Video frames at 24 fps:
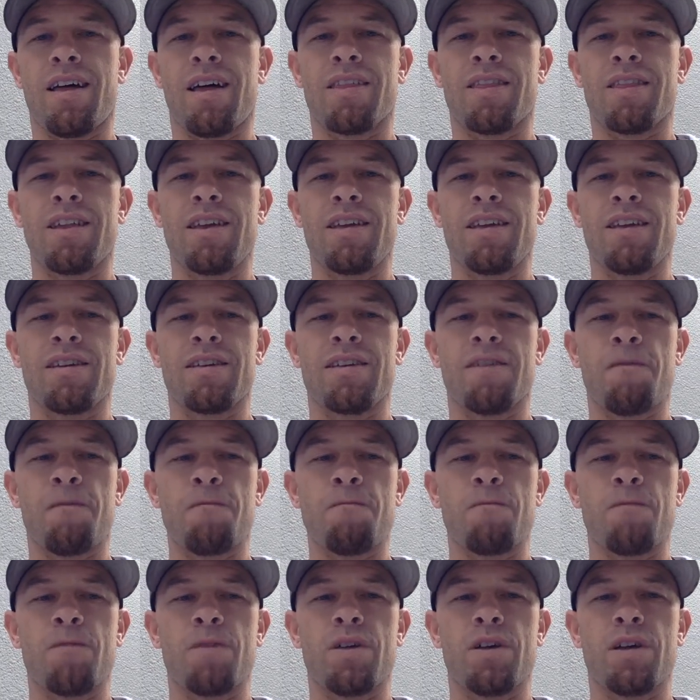think
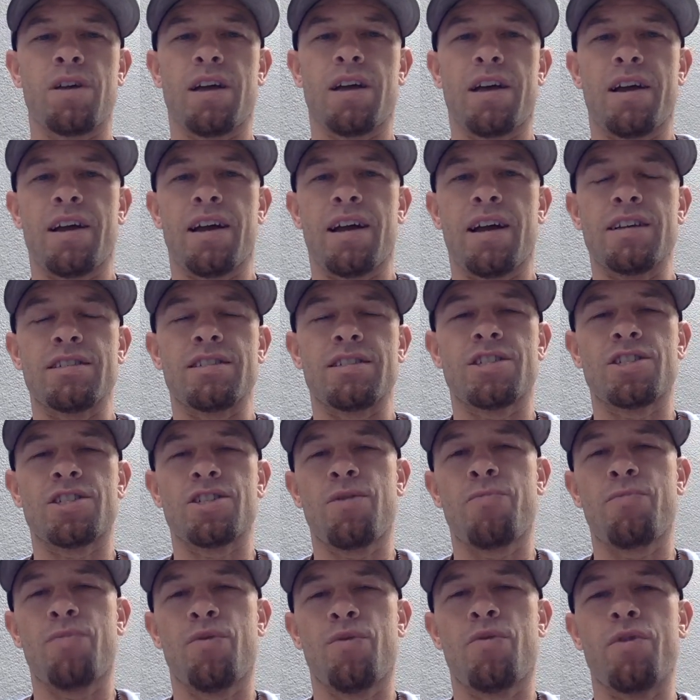at
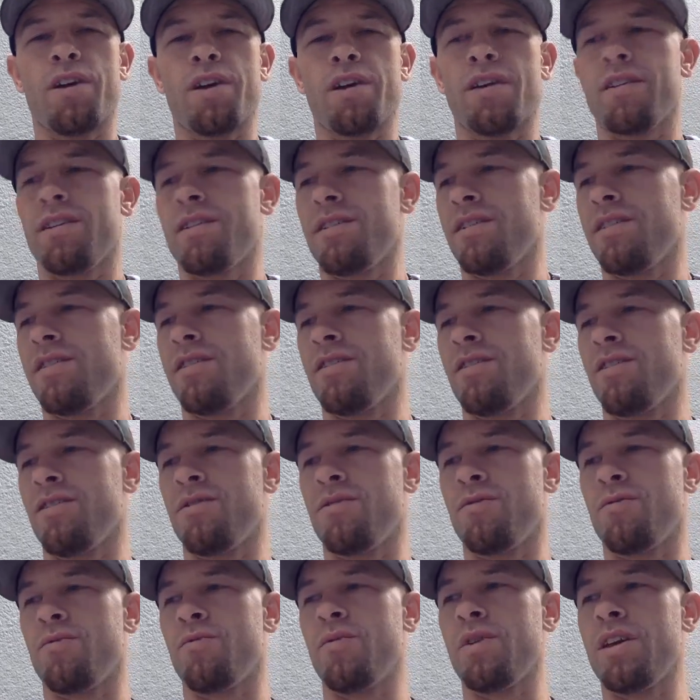some point, you
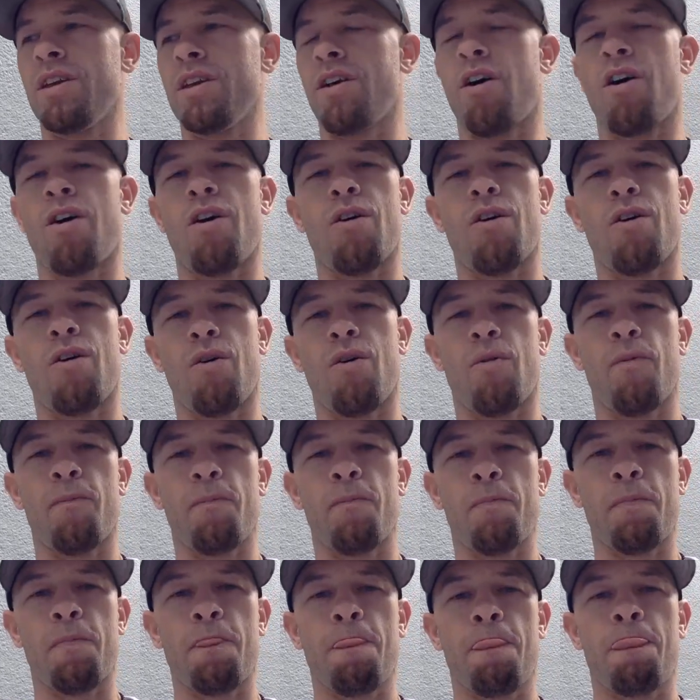know, we all,
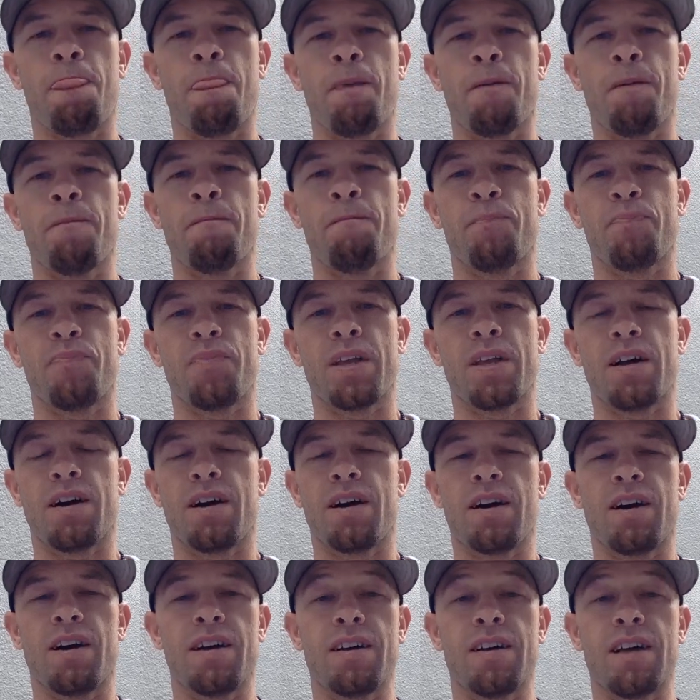
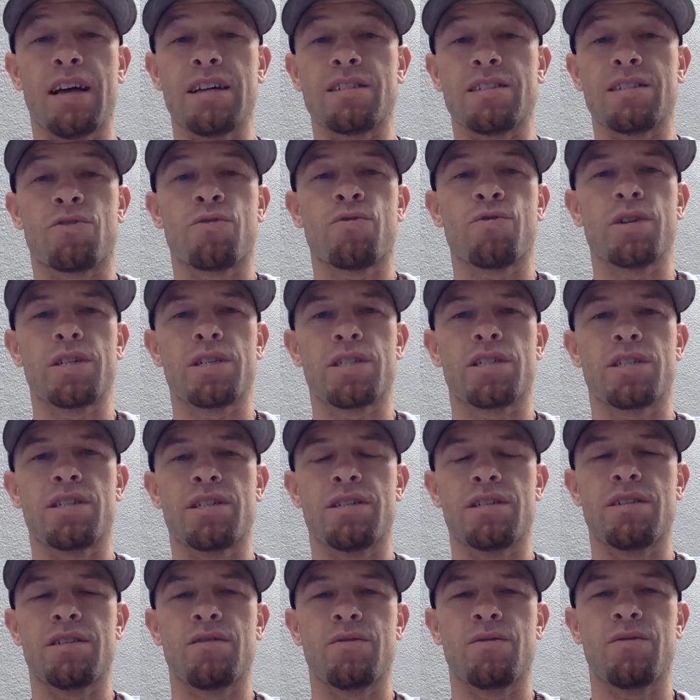as a
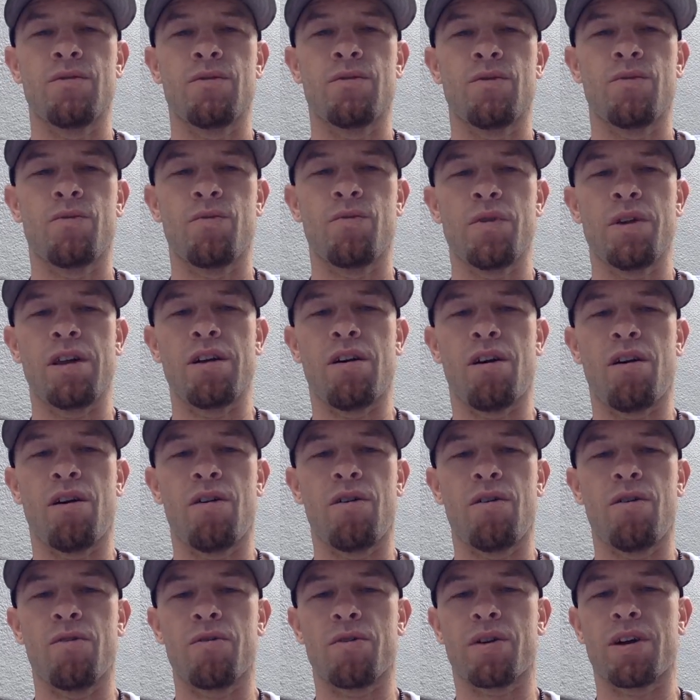Christian, we
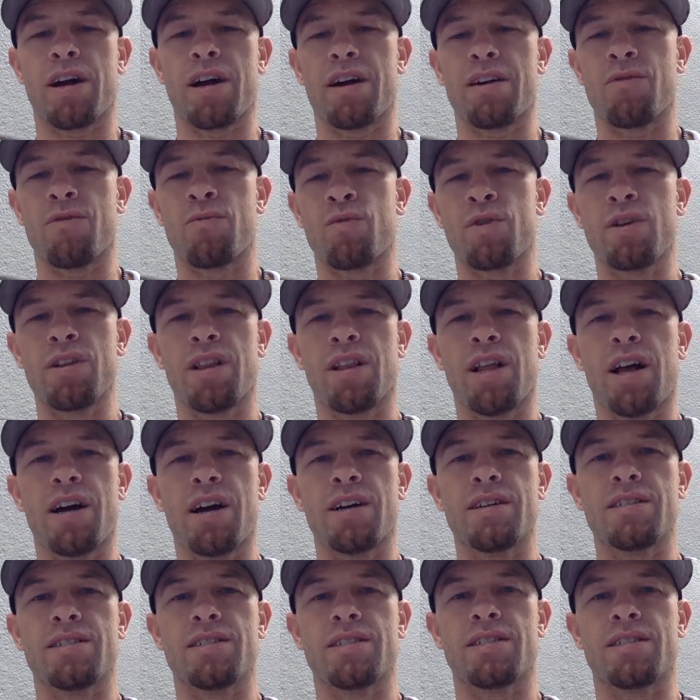all kind of
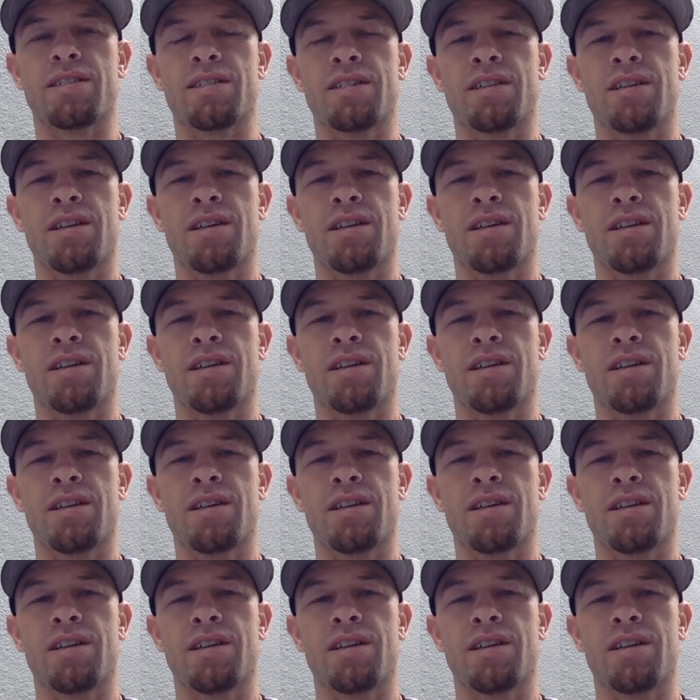realize